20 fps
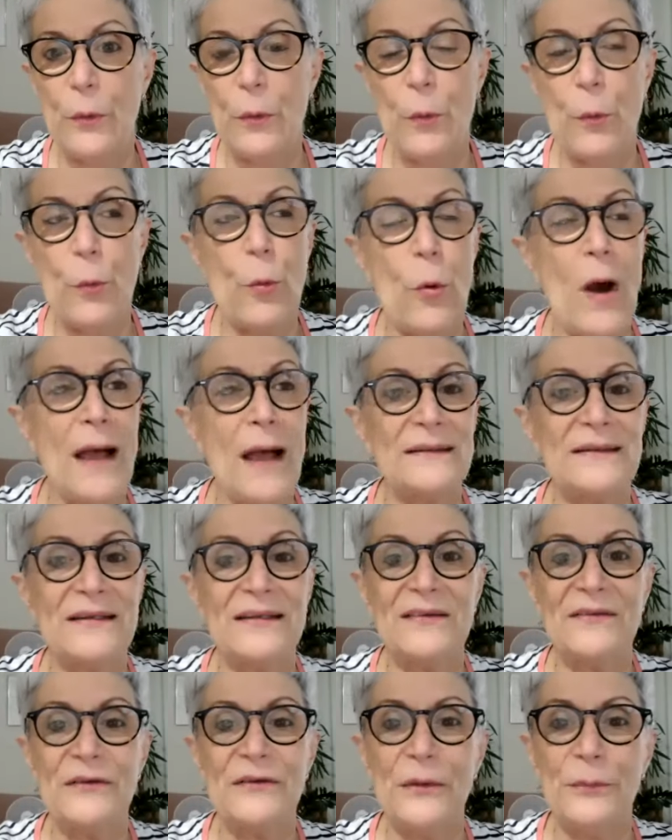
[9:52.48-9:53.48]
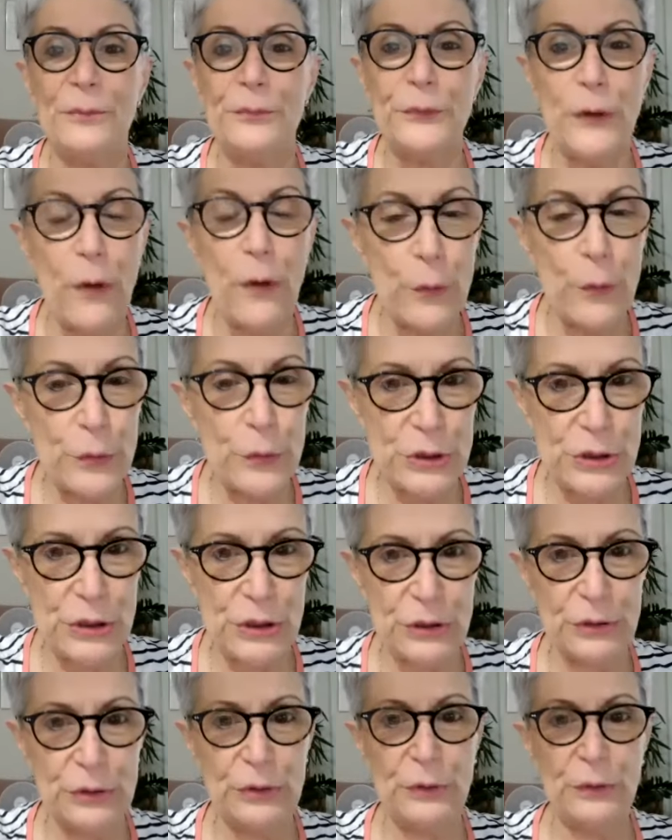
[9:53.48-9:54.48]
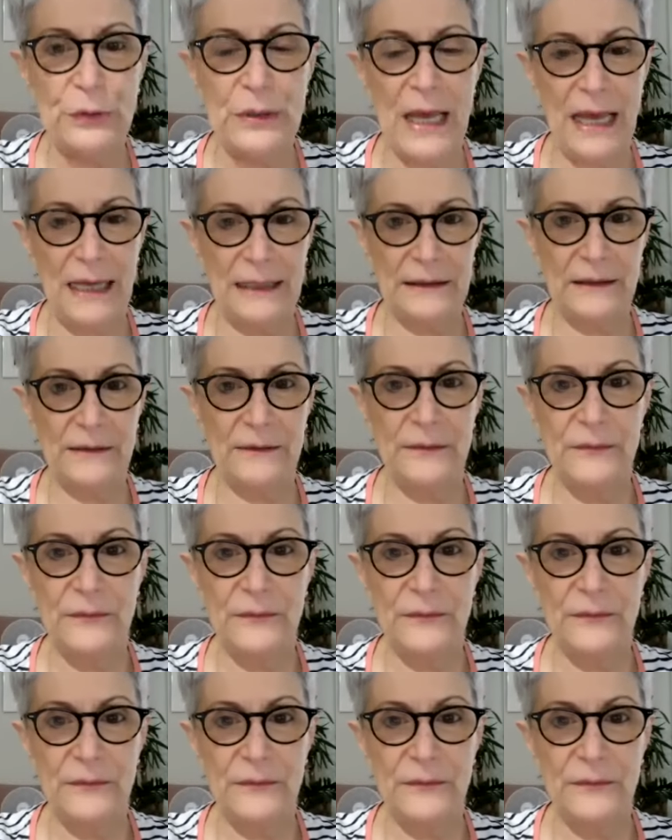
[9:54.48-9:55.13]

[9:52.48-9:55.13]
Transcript: what's the approach to that?